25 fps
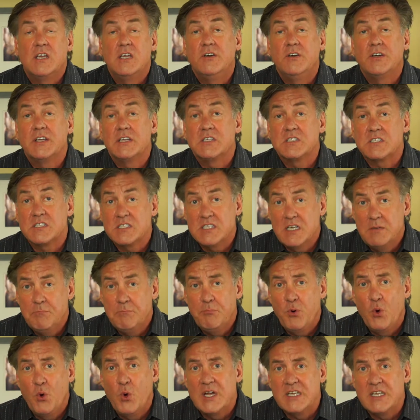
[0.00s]
And at
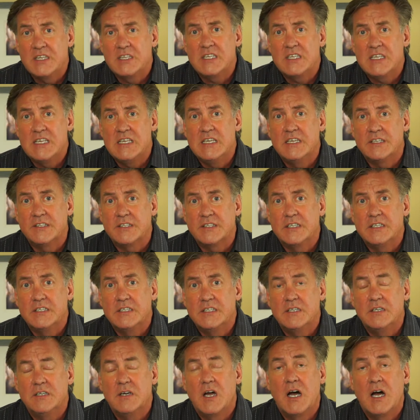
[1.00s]
some point in the
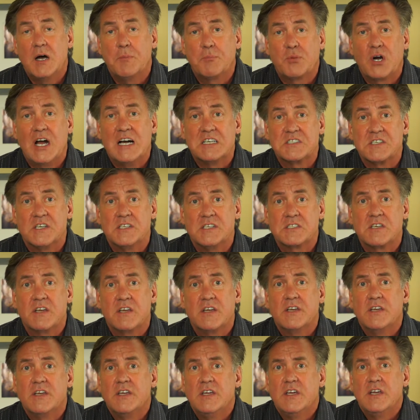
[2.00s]
healing process,
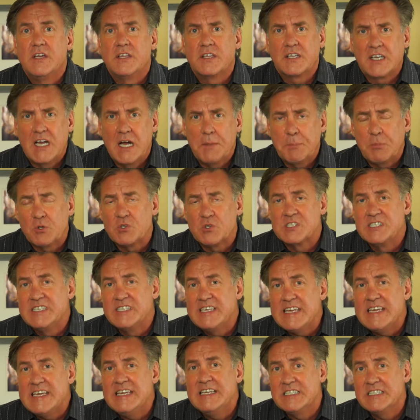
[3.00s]
the couples
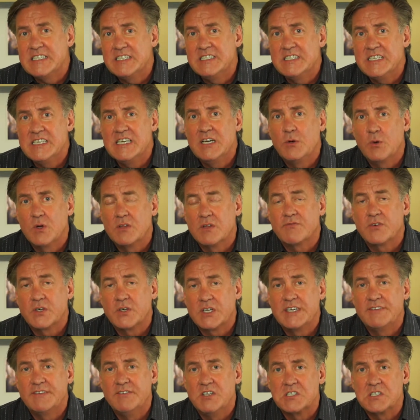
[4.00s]
need to deal with
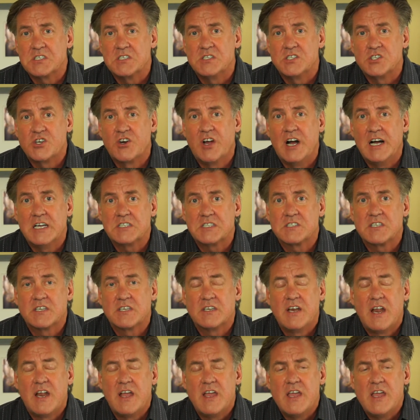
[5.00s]
forgiveness and trust.
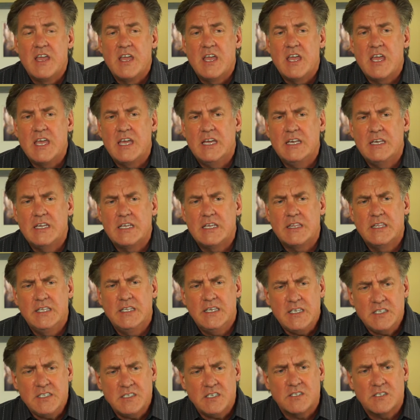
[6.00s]
And
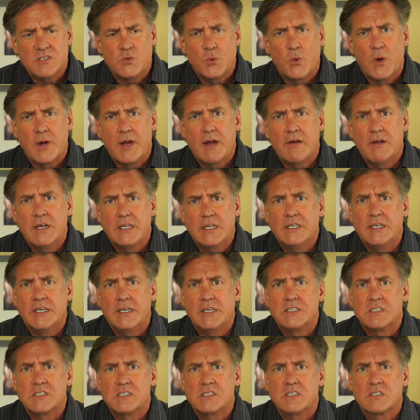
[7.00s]
this is where it
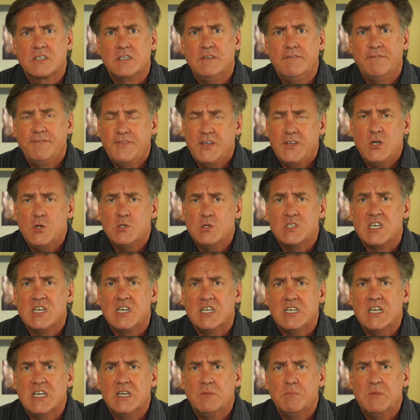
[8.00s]
gets
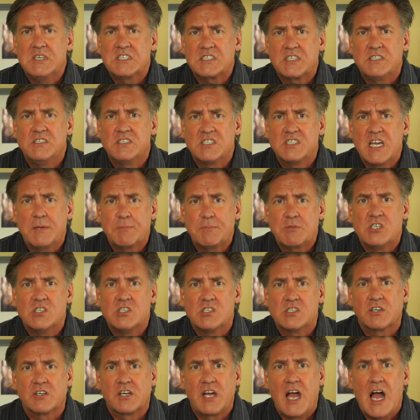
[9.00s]
confusing and
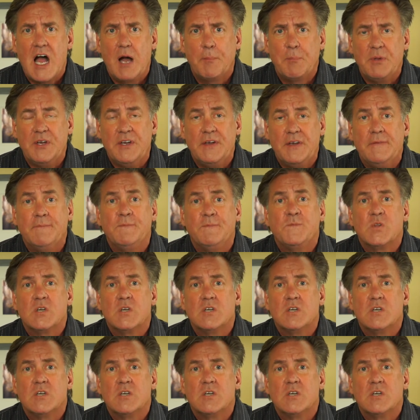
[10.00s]
misconceptions are common.